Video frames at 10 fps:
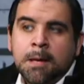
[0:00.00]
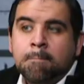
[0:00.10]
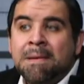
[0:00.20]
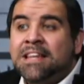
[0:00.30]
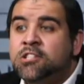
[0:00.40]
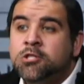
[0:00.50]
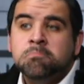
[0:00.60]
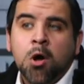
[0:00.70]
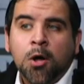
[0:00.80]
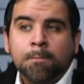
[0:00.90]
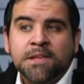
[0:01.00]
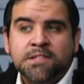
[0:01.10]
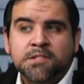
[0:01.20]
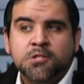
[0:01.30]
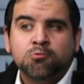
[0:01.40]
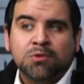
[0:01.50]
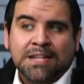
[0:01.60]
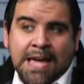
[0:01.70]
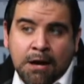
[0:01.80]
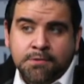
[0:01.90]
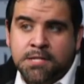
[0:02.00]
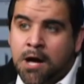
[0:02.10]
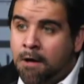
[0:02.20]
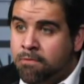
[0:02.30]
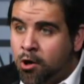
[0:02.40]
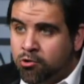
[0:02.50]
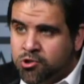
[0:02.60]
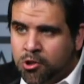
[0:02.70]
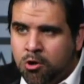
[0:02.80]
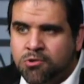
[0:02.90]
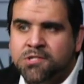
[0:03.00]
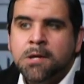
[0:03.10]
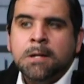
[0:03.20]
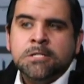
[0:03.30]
Many small businesses were counting on those loans